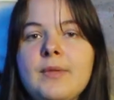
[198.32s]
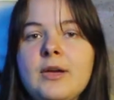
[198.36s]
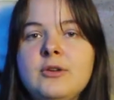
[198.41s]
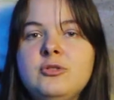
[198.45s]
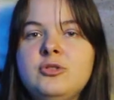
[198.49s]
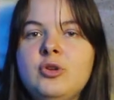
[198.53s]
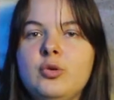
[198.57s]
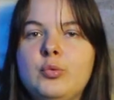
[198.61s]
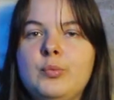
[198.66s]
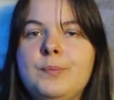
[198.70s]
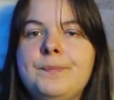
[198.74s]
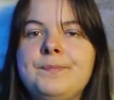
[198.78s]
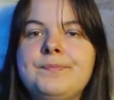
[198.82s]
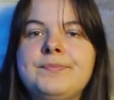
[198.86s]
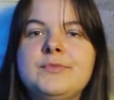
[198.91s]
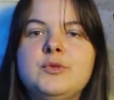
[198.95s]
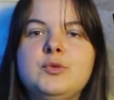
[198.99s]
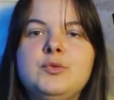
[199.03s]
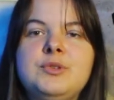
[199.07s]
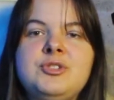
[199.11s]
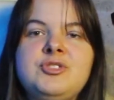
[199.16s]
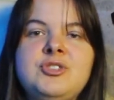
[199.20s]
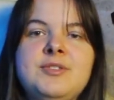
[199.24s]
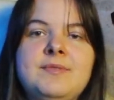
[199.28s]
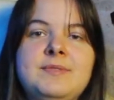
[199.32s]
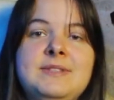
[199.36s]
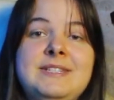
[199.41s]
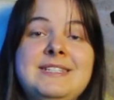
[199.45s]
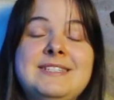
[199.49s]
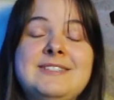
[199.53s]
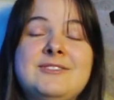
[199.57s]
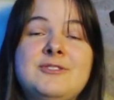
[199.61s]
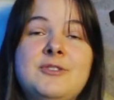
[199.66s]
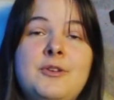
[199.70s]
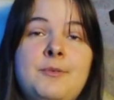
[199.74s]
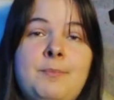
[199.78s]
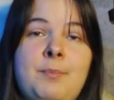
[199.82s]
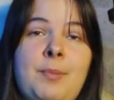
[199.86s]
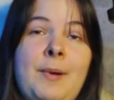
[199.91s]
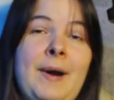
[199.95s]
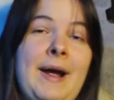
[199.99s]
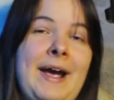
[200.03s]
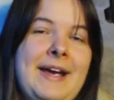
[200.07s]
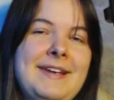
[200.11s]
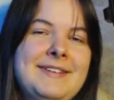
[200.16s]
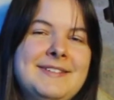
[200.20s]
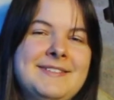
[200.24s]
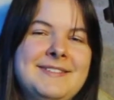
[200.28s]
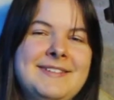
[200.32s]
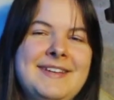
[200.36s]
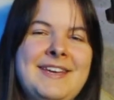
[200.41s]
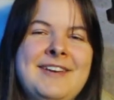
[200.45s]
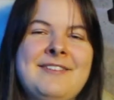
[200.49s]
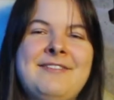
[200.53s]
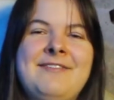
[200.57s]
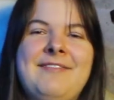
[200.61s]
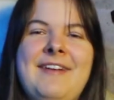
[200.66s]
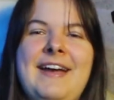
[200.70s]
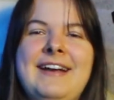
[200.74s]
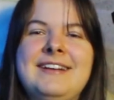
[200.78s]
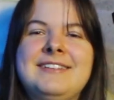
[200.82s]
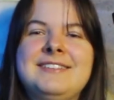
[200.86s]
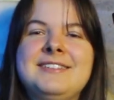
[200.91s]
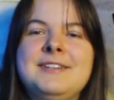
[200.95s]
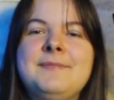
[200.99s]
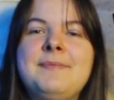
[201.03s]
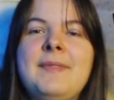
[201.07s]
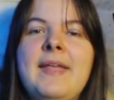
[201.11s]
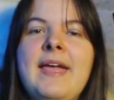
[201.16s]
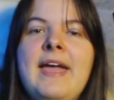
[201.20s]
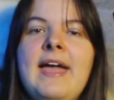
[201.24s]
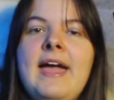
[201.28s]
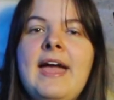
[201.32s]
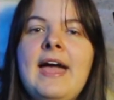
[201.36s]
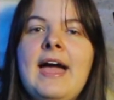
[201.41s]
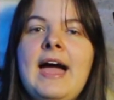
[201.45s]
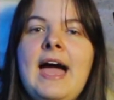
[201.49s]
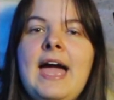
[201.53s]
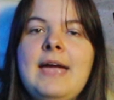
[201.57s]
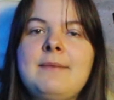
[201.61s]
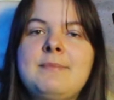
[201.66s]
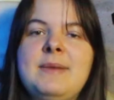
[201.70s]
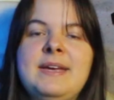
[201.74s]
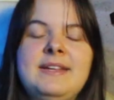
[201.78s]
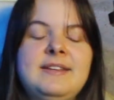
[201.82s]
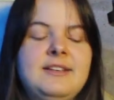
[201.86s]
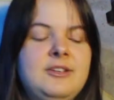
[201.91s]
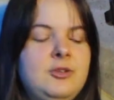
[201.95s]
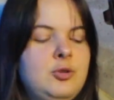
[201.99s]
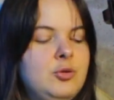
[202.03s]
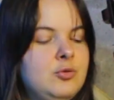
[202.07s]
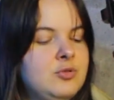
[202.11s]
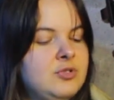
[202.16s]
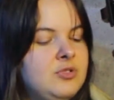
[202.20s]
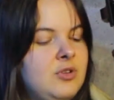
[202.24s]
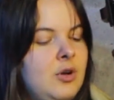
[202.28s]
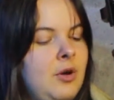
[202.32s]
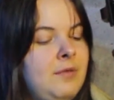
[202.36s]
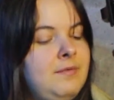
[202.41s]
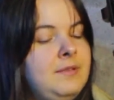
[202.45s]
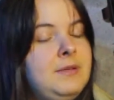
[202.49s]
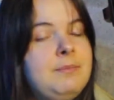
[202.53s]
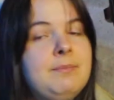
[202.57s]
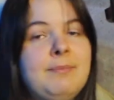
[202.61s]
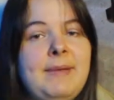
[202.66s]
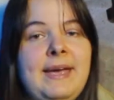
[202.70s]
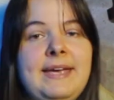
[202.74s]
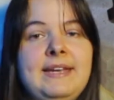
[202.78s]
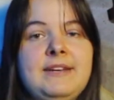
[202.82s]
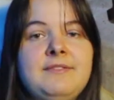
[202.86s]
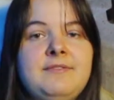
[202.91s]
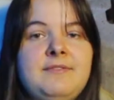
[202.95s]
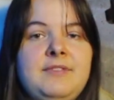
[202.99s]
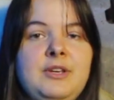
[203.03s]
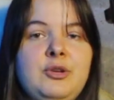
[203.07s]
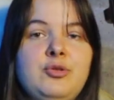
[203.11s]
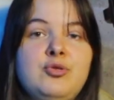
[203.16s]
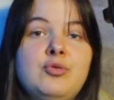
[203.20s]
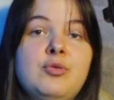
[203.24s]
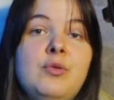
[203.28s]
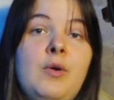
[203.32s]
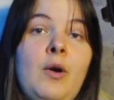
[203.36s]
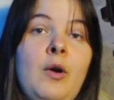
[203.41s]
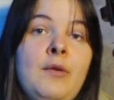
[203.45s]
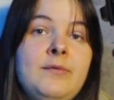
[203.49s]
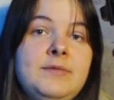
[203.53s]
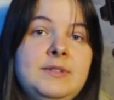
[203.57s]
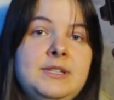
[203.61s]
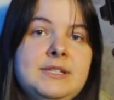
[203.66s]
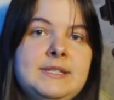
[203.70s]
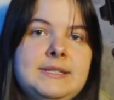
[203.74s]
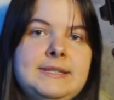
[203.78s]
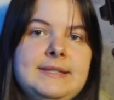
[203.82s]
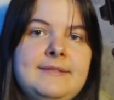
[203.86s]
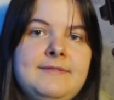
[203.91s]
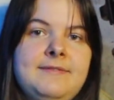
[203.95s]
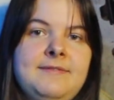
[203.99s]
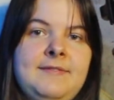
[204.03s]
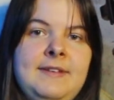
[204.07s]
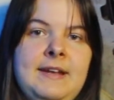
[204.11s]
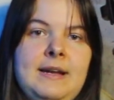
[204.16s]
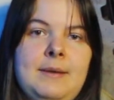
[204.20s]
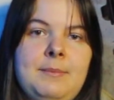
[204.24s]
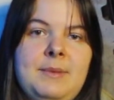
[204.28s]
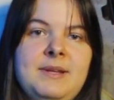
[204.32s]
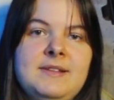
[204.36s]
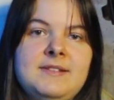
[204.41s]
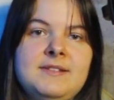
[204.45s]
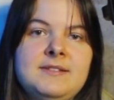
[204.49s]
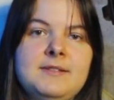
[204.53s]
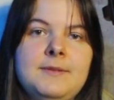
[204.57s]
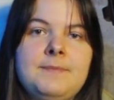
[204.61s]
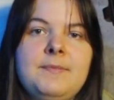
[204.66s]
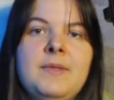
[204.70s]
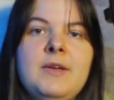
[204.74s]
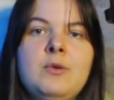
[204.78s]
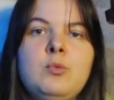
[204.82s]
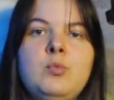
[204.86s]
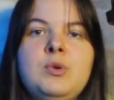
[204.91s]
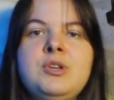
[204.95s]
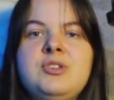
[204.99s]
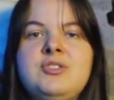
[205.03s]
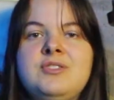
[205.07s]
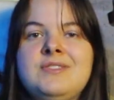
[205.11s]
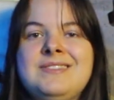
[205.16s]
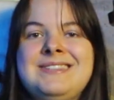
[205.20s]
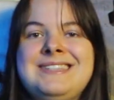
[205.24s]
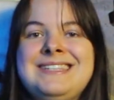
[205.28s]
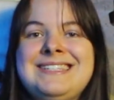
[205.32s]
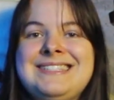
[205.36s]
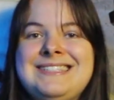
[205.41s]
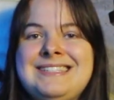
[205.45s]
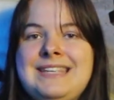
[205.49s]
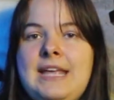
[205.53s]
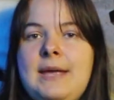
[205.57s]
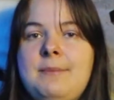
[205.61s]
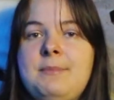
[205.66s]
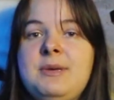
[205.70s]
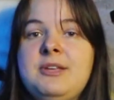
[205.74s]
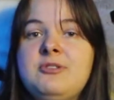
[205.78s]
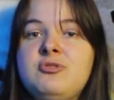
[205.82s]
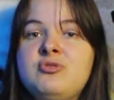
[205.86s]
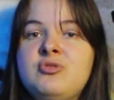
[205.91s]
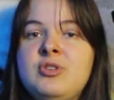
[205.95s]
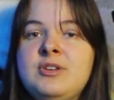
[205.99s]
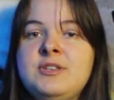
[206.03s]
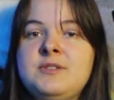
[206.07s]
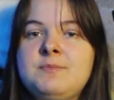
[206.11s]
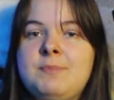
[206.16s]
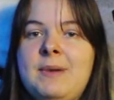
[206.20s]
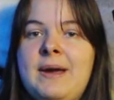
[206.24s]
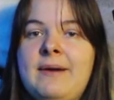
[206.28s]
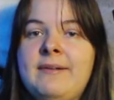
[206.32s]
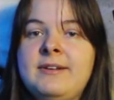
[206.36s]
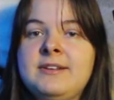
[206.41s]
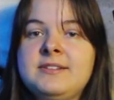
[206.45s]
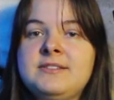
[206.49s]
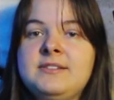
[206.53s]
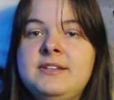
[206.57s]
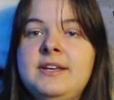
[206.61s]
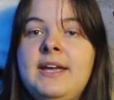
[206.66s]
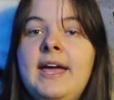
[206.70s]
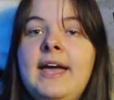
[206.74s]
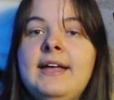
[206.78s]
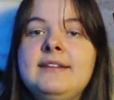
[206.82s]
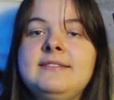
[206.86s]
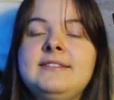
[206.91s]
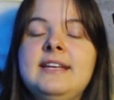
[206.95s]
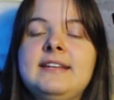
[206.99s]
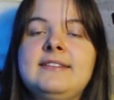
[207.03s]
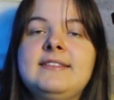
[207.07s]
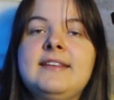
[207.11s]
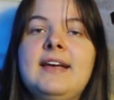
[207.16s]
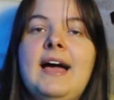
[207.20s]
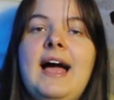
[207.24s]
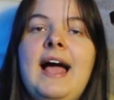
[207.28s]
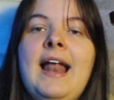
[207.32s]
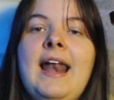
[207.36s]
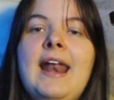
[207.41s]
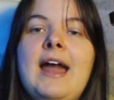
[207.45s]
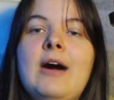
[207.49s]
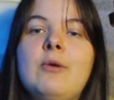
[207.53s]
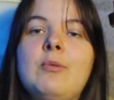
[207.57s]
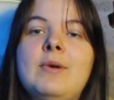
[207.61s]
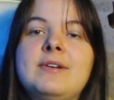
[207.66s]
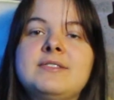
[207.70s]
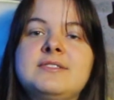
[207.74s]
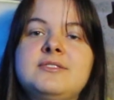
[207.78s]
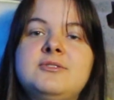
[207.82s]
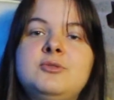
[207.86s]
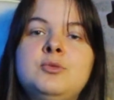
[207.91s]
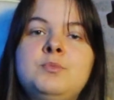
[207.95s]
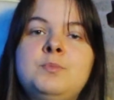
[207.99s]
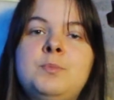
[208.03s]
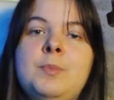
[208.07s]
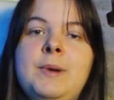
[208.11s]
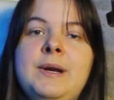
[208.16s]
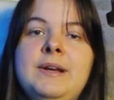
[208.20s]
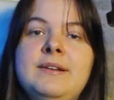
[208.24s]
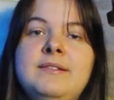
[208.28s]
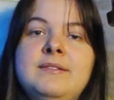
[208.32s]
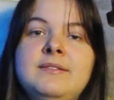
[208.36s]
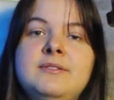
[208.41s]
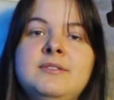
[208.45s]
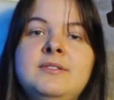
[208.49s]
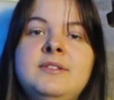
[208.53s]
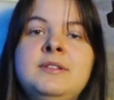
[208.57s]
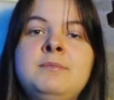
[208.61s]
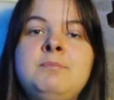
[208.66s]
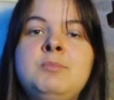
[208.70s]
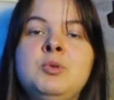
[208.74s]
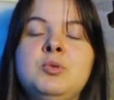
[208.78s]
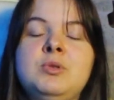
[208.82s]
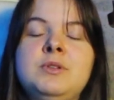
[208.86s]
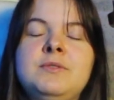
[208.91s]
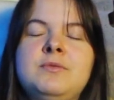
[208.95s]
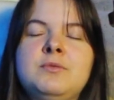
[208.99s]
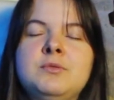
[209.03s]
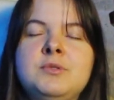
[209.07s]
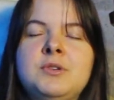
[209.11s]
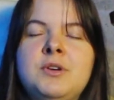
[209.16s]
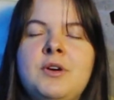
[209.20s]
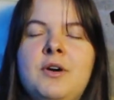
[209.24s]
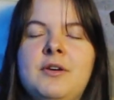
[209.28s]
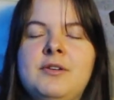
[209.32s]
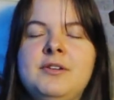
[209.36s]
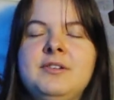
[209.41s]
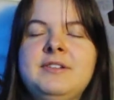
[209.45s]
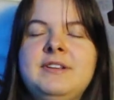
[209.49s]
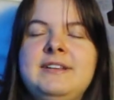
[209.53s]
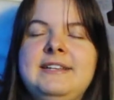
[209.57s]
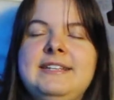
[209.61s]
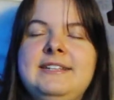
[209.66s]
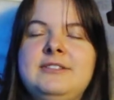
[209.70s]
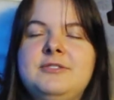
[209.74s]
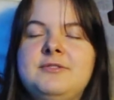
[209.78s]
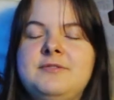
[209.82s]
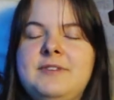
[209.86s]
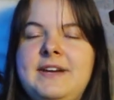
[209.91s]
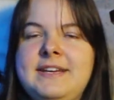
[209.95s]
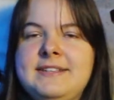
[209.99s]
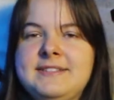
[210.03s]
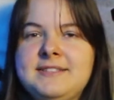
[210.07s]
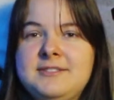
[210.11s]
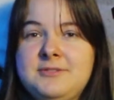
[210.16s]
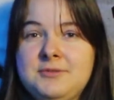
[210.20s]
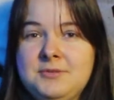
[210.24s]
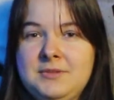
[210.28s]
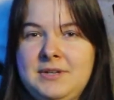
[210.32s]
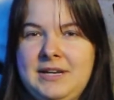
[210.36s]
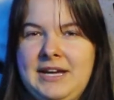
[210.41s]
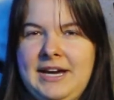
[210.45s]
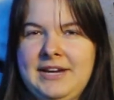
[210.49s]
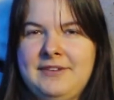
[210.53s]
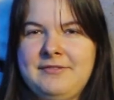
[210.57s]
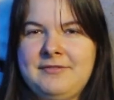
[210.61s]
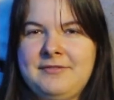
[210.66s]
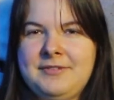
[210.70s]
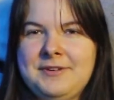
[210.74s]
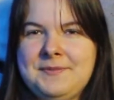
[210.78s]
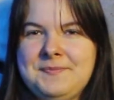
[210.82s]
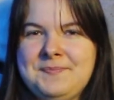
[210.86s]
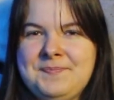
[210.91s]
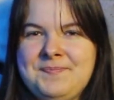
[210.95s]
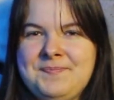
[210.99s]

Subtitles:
So, to achieve this surprise effect, I made use of the main feature of these filaments, which is the semi-transparency that allows us to bring the beautiful colored lithophanes to life.